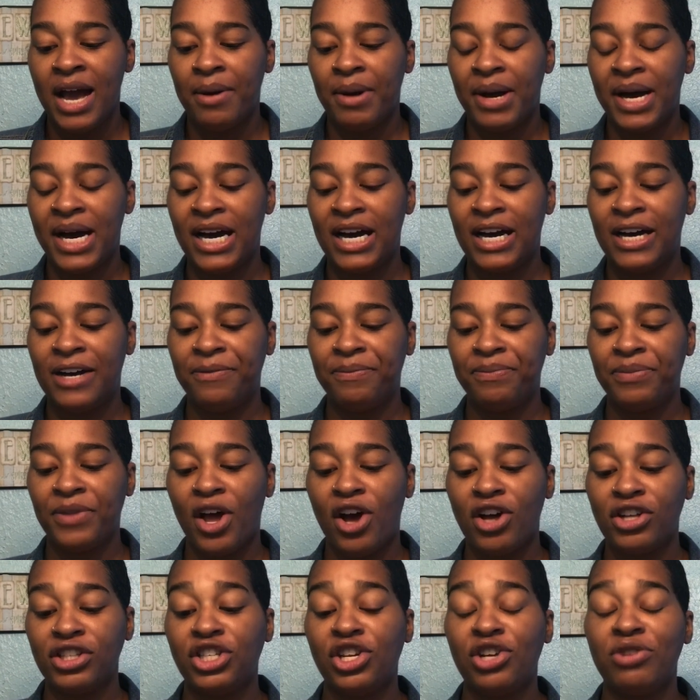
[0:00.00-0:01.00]

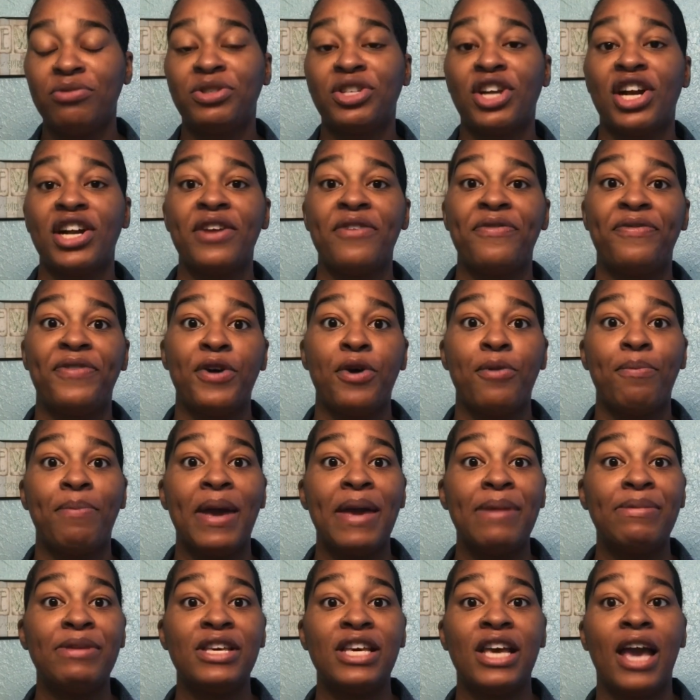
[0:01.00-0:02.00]
Also, I'm starting to feel
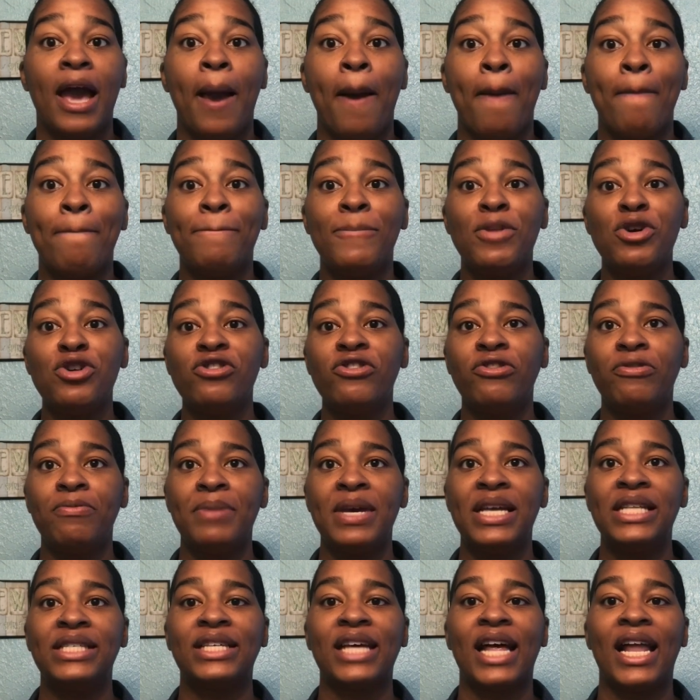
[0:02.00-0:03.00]
baby
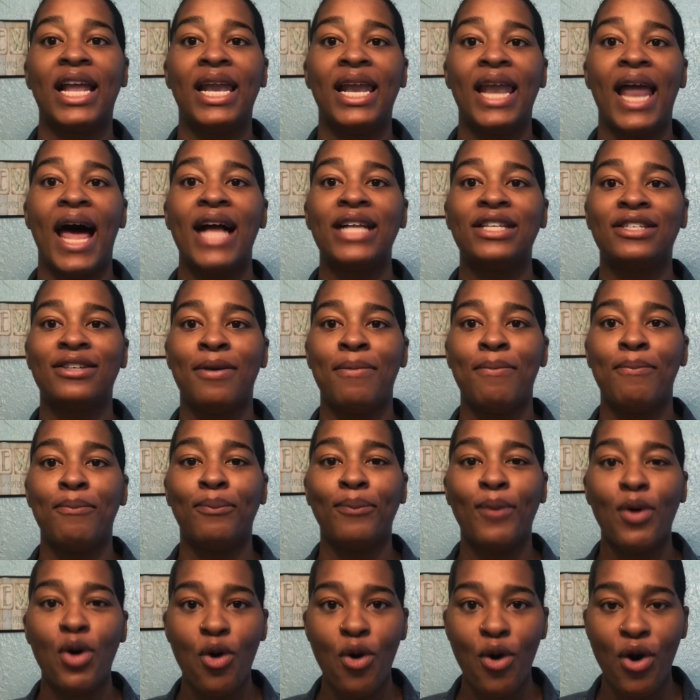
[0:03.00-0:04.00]
movements a lot
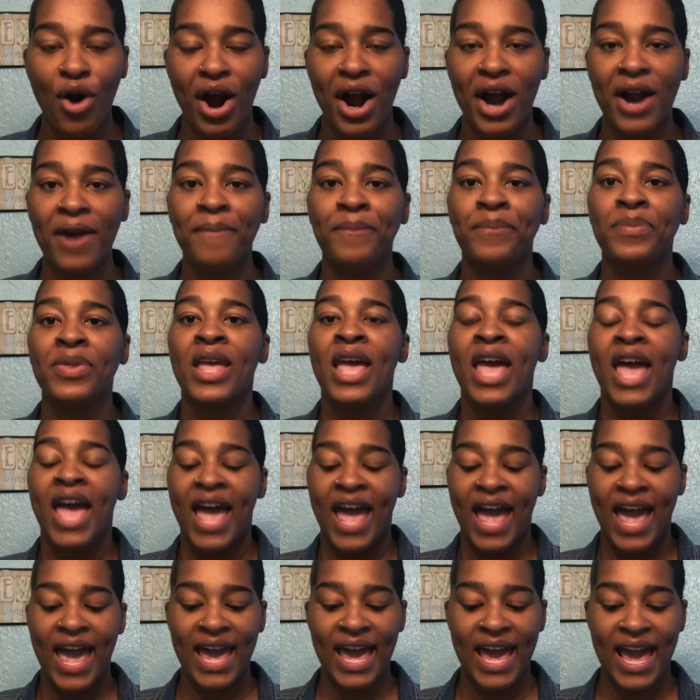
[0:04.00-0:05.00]
more.
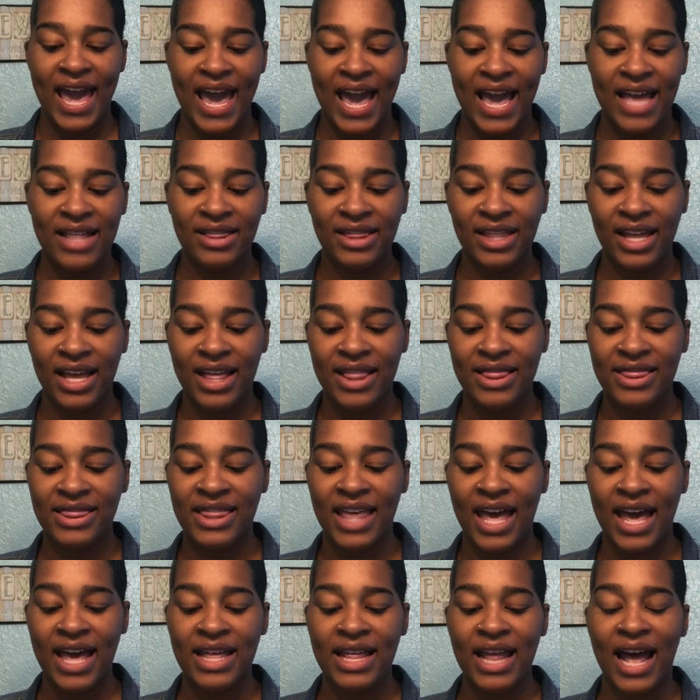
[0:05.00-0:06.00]
And
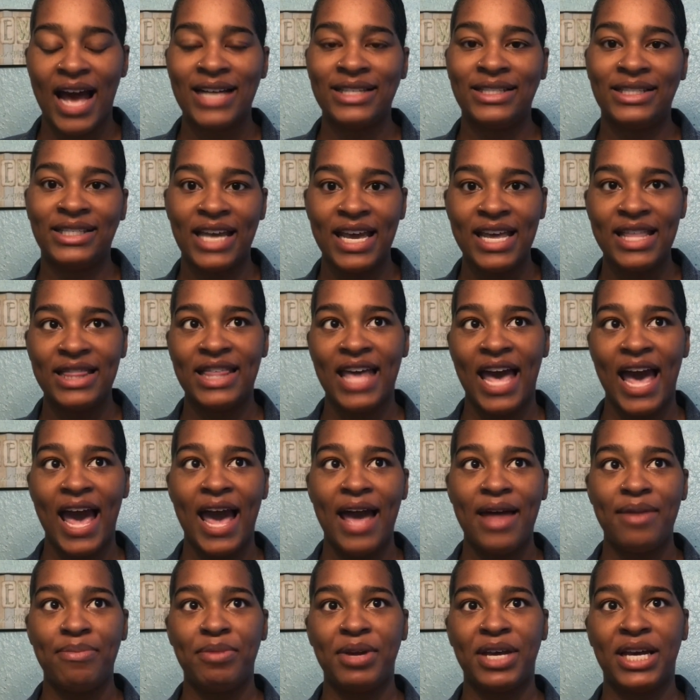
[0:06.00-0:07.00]
that I say
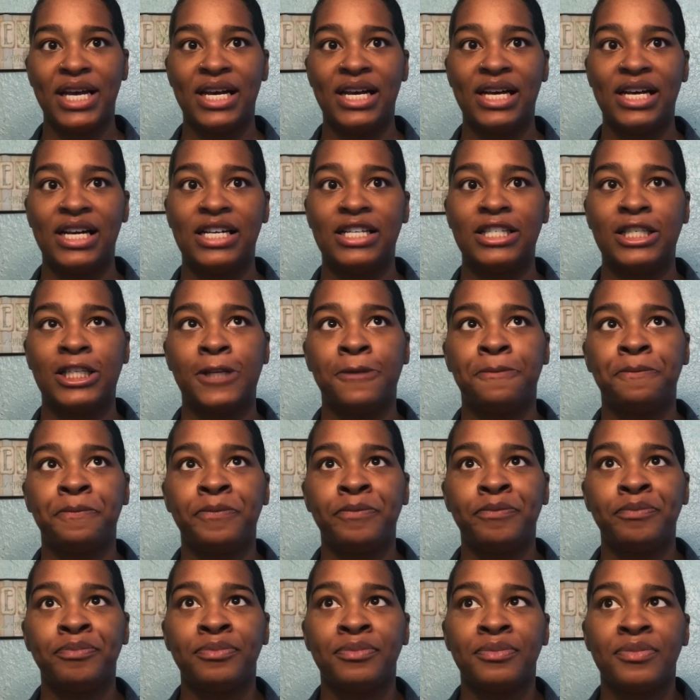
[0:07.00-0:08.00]
that because
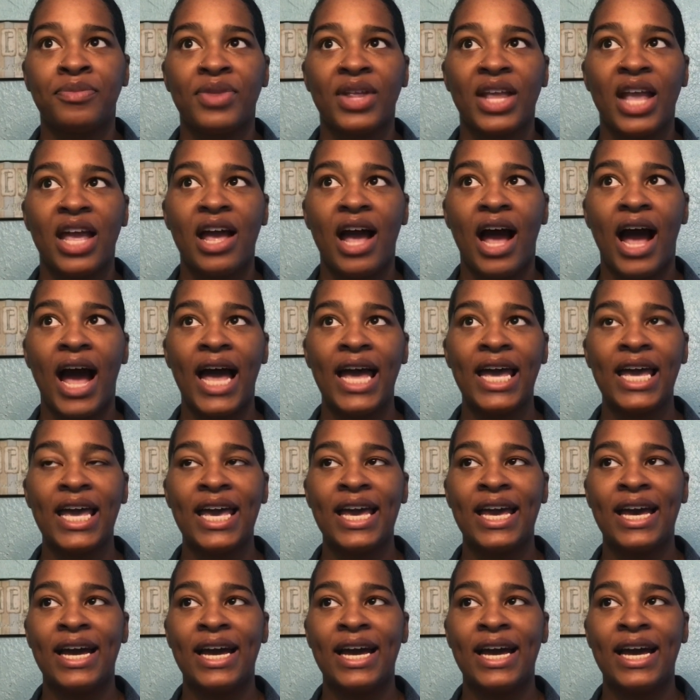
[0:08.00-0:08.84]
I